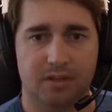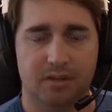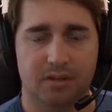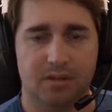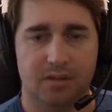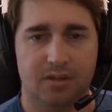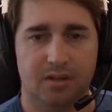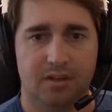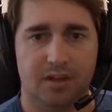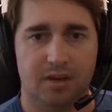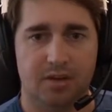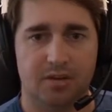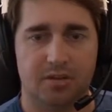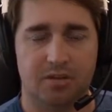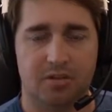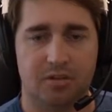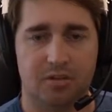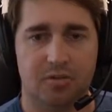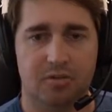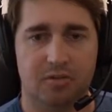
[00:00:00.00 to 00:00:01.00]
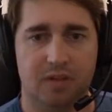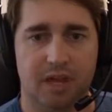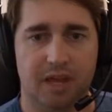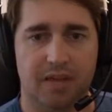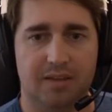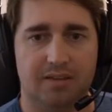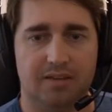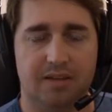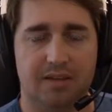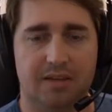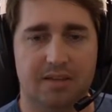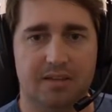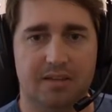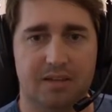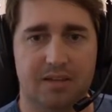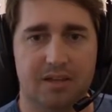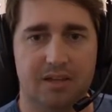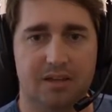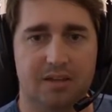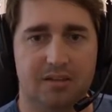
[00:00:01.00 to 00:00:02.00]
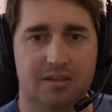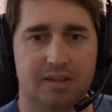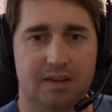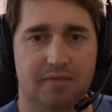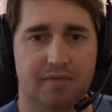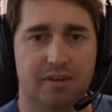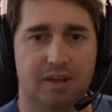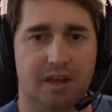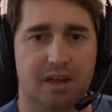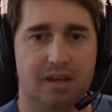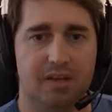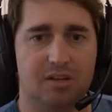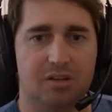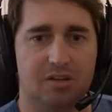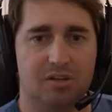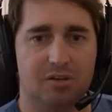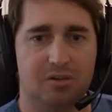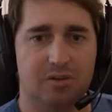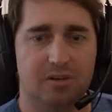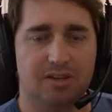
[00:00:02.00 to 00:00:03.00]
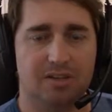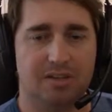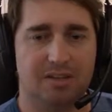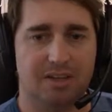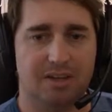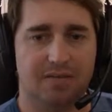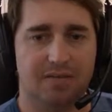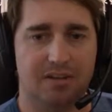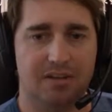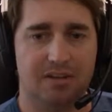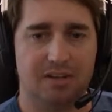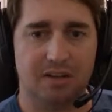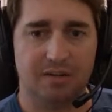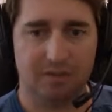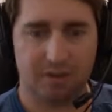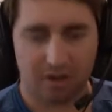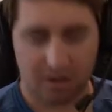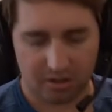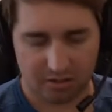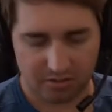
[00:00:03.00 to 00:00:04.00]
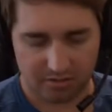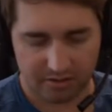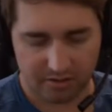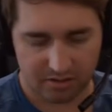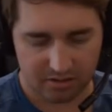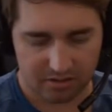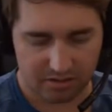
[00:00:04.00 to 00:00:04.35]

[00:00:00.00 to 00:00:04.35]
There's the loot, 860, 792, and 7700.